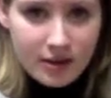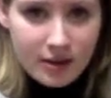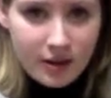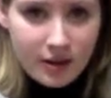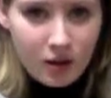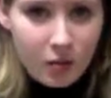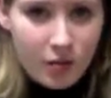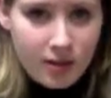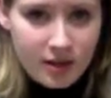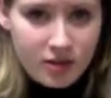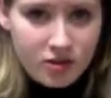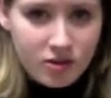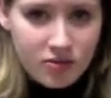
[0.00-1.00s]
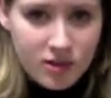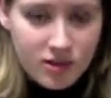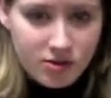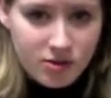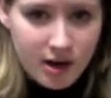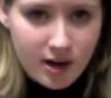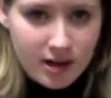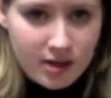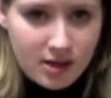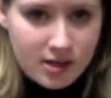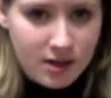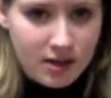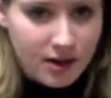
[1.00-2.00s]
that go with each of the
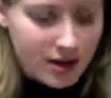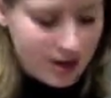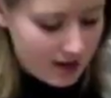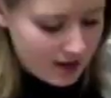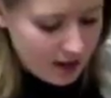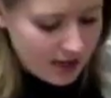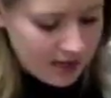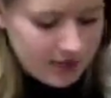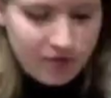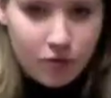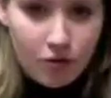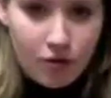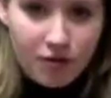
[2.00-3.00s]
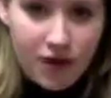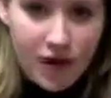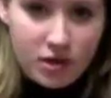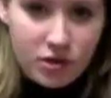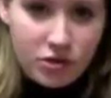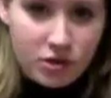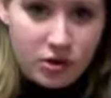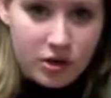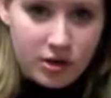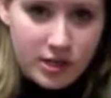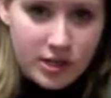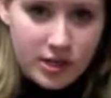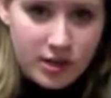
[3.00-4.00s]
strings, and it has 4 fine
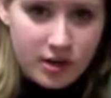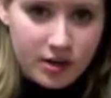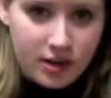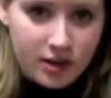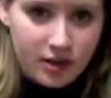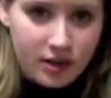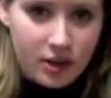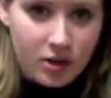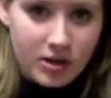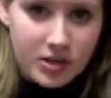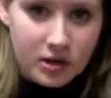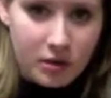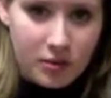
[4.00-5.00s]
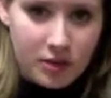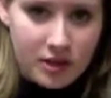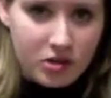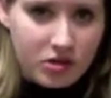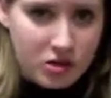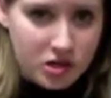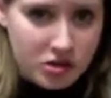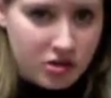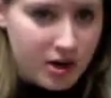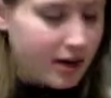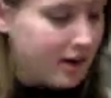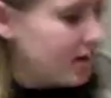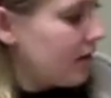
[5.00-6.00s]
tuners that also go with each of the
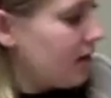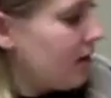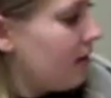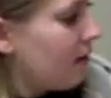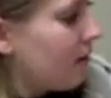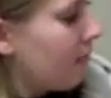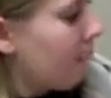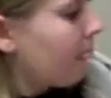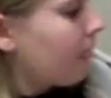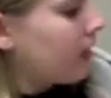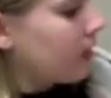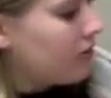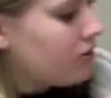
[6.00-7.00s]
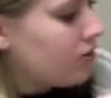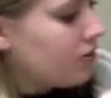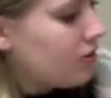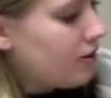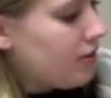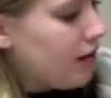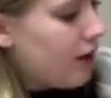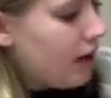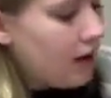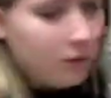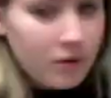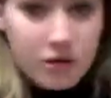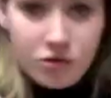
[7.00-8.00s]
strings.
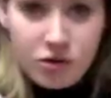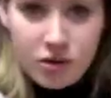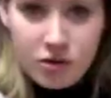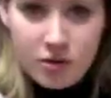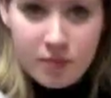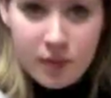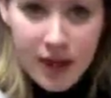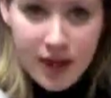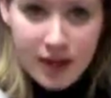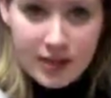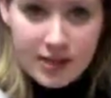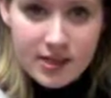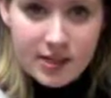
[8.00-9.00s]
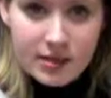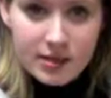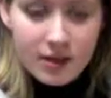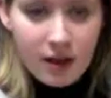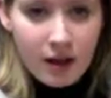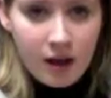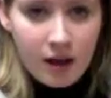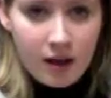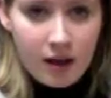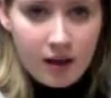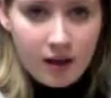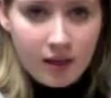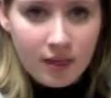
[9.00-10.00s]
When you turn the pegs,
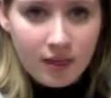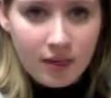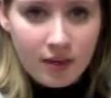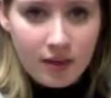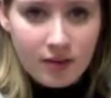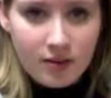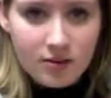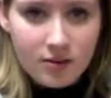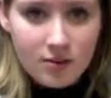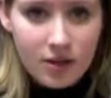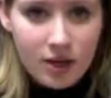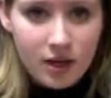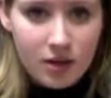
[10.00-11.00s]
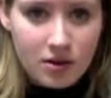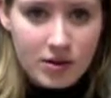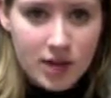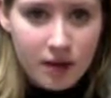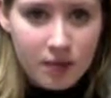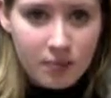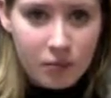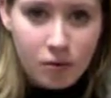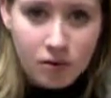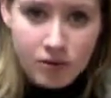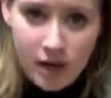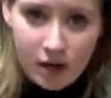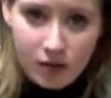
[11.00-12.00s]
the tuning goes up or
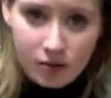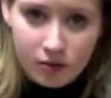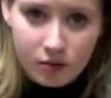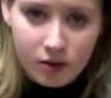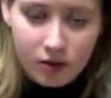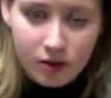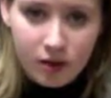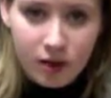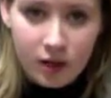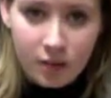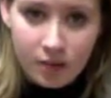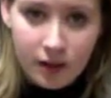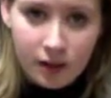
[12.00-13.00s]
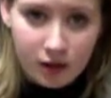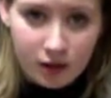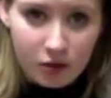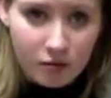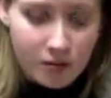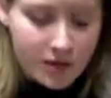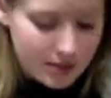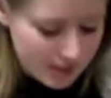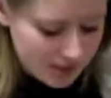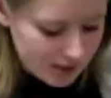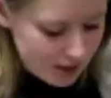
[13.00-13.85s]
down in big increments,